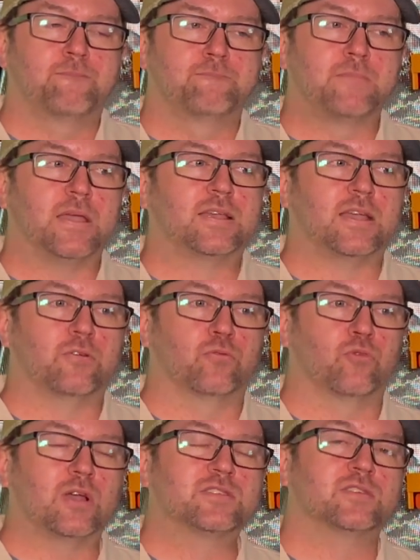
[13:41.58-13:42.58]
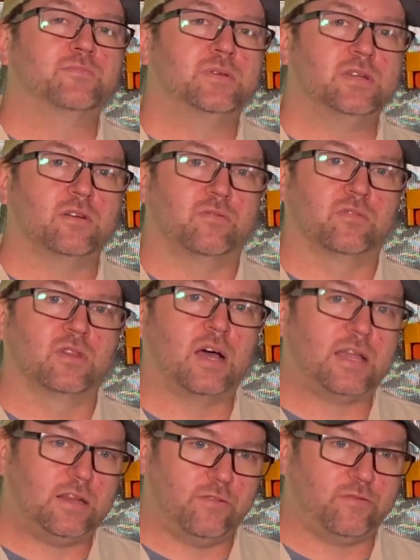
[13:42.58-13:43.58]
make a recipe of
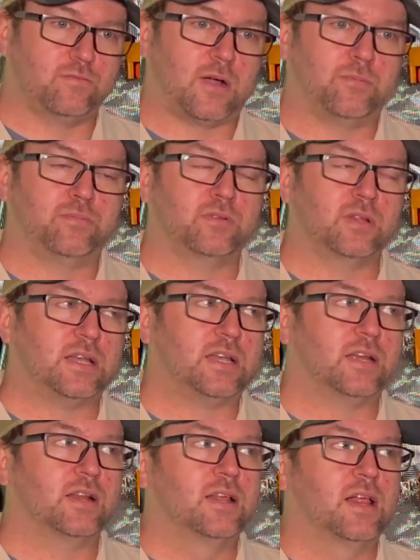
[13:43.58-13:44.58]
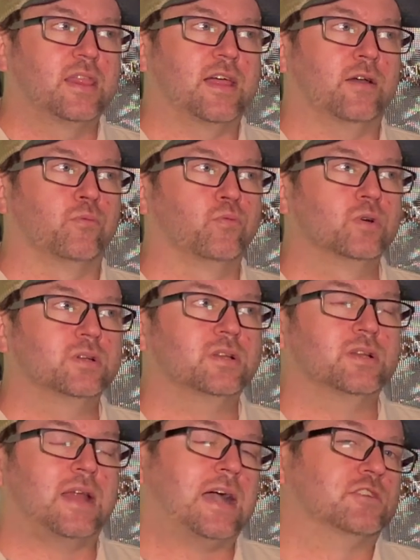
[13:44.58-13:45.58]
light for my plant that
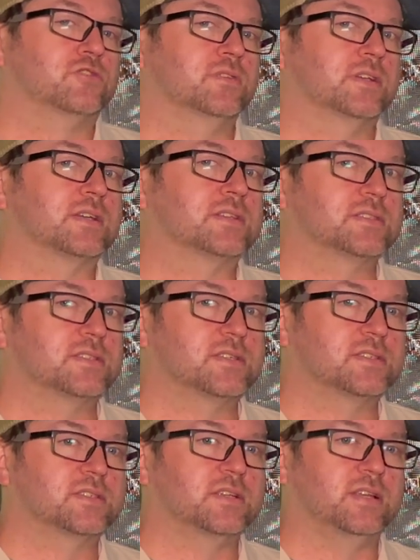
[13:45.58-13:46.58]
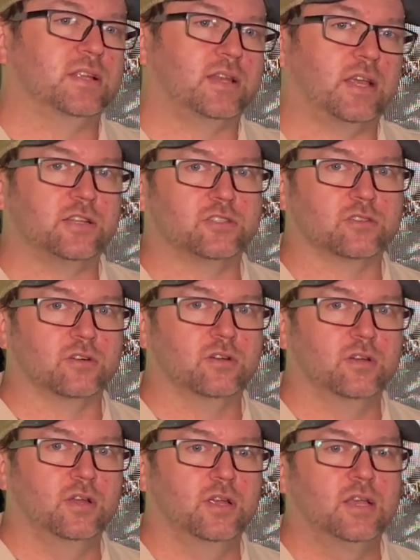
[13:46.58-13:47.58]
wouldn't naturally exist in nature,
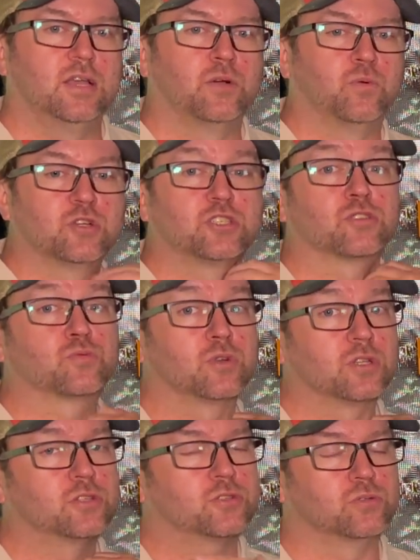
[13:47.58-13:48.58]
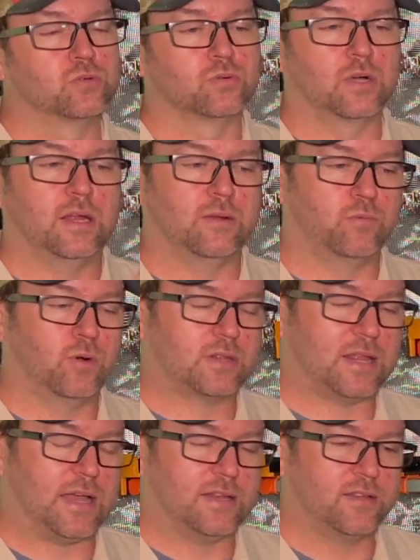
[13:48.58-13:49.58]
which is really cool. And what
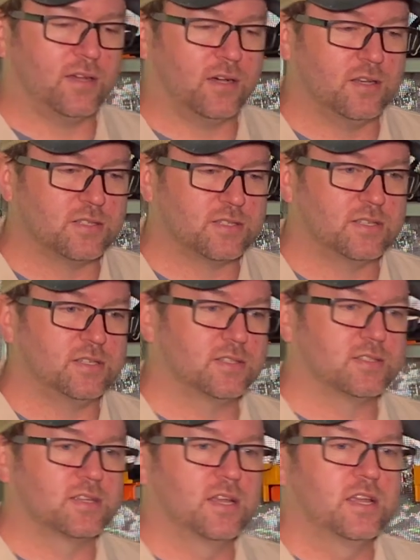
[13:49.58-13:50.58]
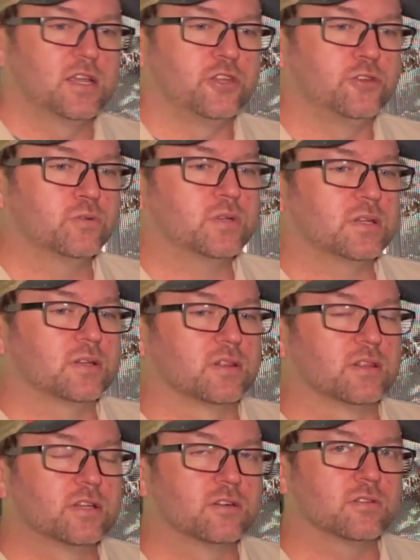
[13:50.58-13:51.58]
that does is you
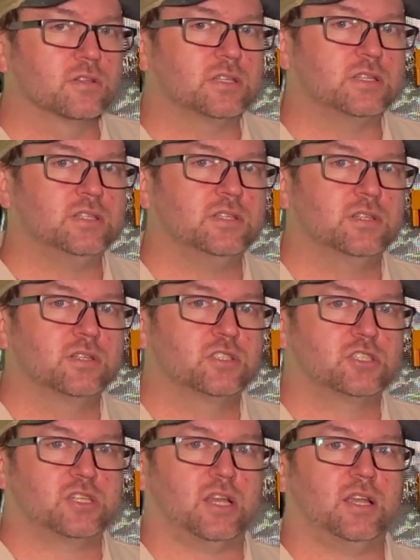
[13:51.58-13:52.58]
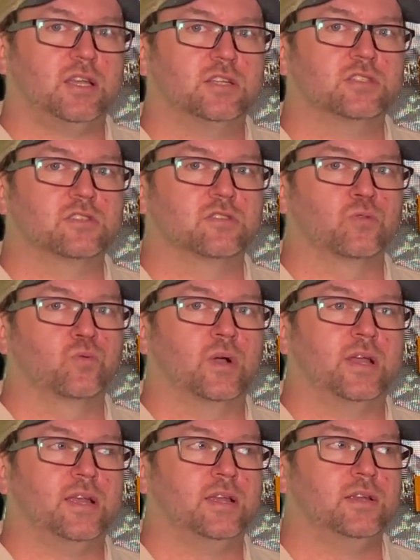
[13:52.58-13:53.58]
can literally change the
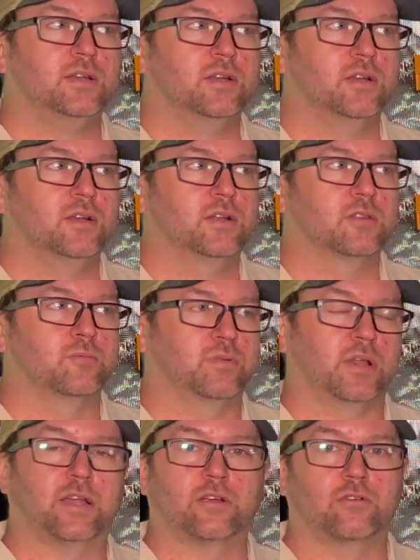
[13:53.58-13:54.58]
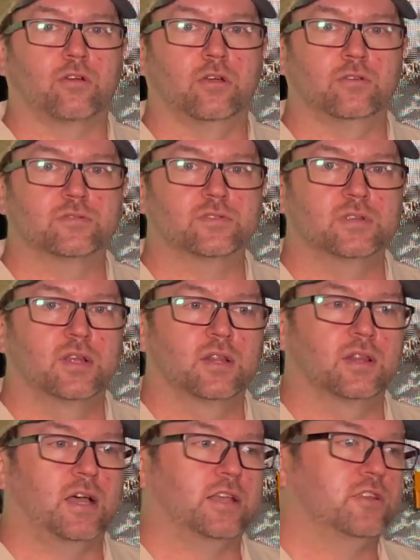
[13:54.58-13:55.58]
way the plant grows.
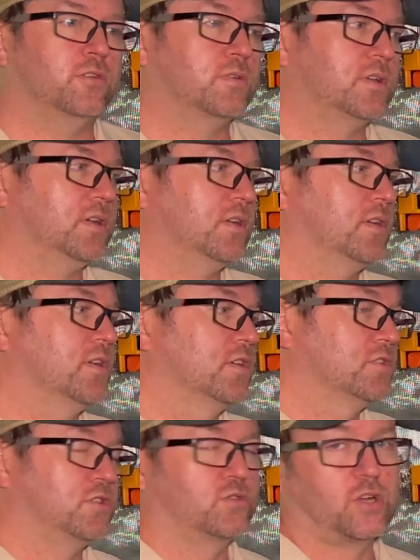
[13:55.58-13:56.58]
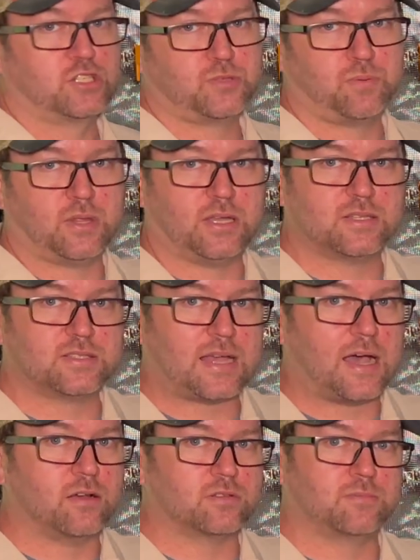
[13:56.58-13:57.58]
Like, you can stretch plants
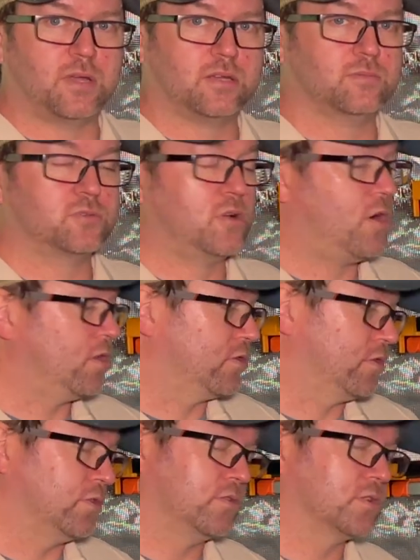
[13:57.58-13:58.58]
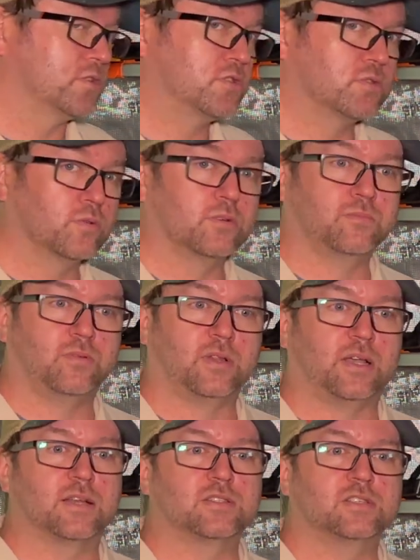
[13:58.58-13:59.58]
out to make them taller. You can shorten
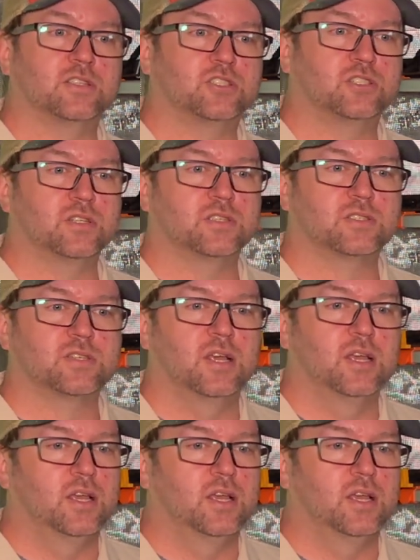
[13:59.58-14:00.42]
plants. It's